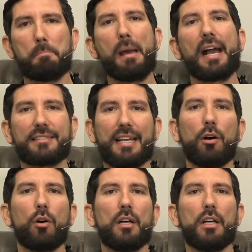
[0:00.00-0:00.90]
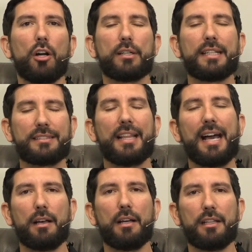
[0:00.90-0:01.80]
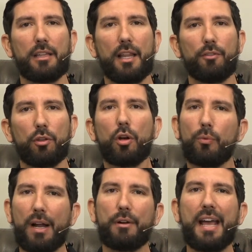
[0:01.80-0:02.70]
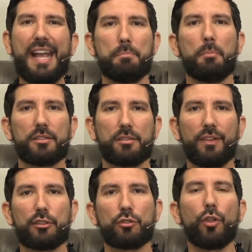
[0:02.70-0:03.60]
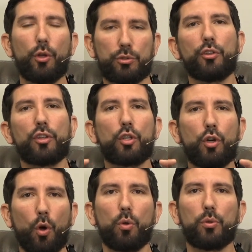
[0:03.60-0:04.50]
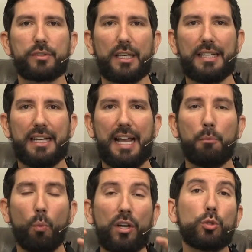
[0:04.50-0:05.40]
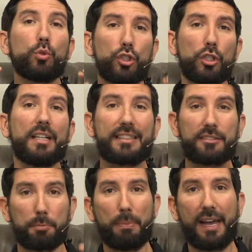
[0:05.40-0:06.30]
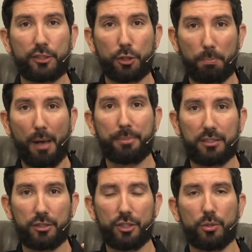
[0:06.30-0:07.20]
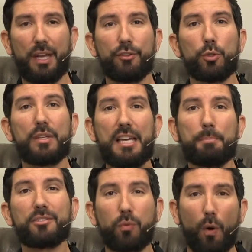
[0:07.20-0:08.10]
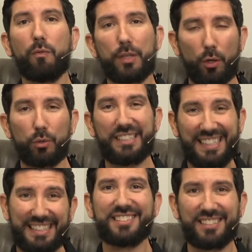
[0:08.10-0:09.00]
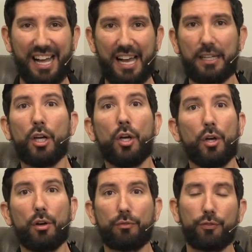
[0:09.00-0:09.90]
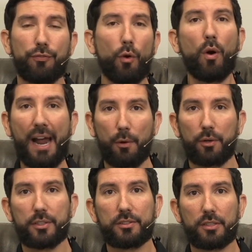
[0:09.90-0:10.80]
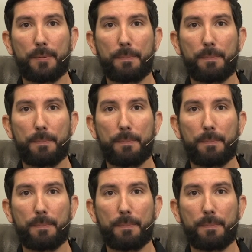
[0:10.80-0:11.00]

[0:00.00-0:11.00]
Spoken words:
max out or get to that level around 8 months of age. So those are the goals and what you should expect your puppy to do. If you keep a 12-week-old inside for 4 hours,